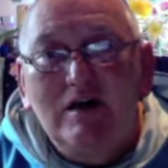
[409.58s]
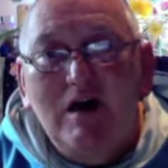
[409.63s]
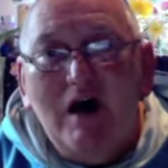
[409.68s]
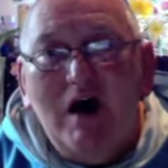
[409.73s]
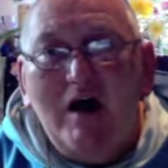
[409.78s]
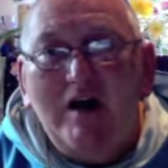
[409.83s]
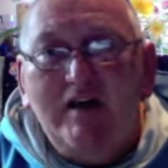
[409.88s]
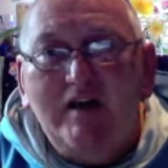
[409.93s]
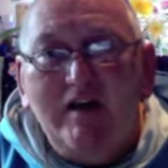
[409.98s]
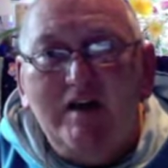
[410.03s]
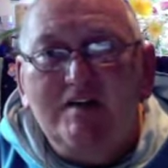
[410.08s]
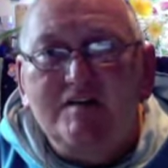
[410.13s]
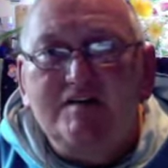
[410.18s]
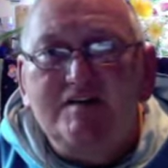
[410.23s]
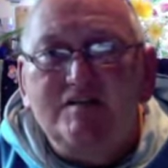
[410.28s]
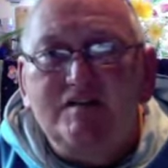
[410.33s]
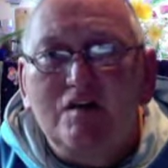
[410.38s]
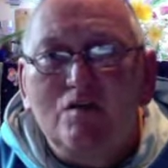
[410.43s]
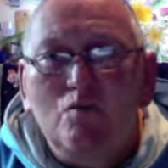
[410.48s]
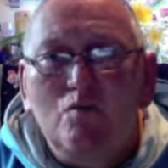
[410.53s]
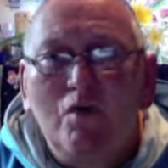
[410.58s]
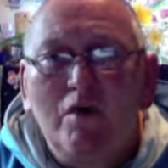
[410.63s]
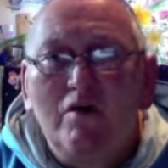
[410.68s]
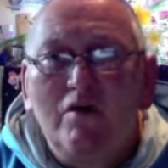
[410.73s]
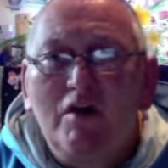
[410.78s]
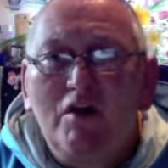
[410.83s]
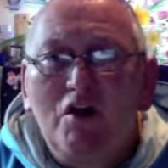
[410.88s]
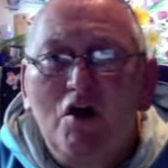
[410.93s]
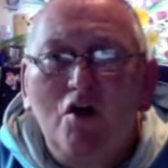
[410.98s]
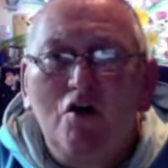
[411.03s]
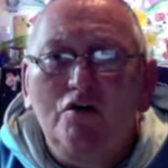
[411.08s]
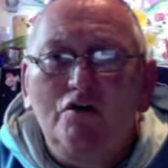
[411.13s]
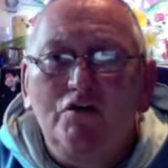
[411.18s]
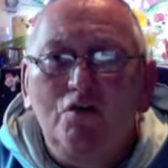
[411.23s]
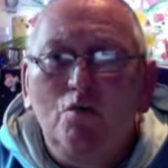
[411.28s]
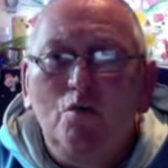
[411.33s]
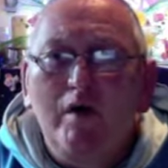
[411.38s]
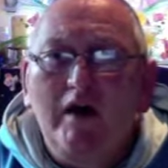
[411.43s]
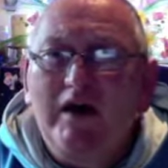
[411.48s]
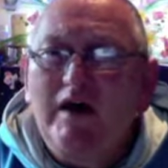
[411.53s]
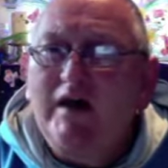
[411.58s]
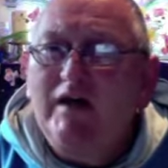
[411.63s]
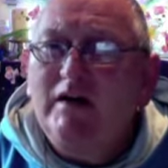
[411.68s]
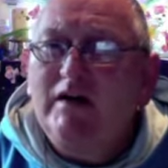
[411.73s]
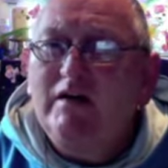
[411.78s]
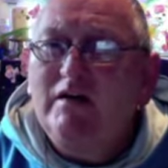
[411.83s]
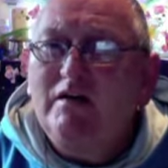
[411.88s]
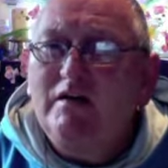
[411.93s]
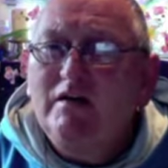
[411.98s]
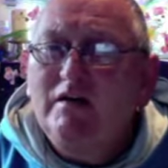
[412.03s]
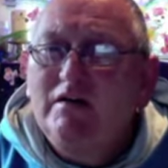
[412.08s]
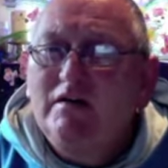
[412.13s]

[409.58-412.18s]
I guess somewhere along the way,